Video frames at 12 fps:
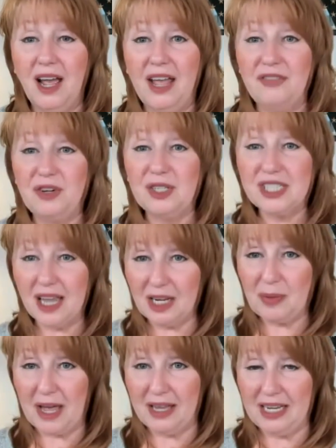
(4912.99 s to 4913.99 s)
If you're
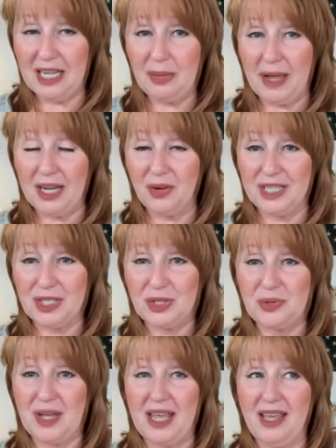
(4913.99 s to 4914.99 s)
talking about, am I going to
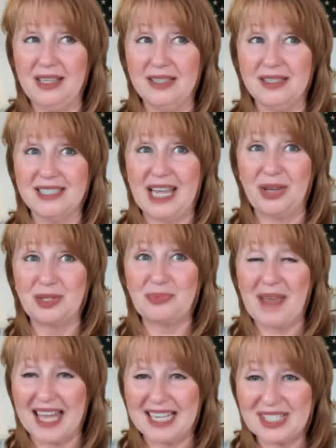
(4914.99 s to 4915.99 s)
do a sales
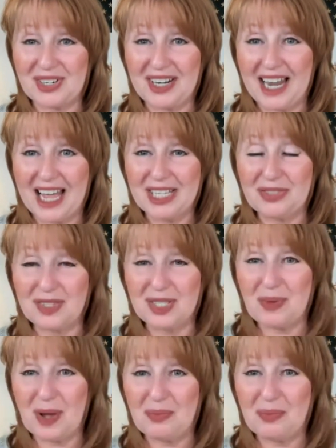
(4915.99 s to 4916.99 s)
masterclass for
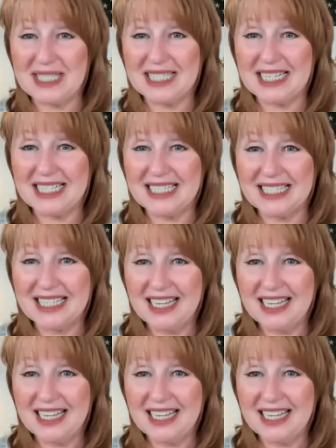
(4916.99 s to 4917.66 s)
small business?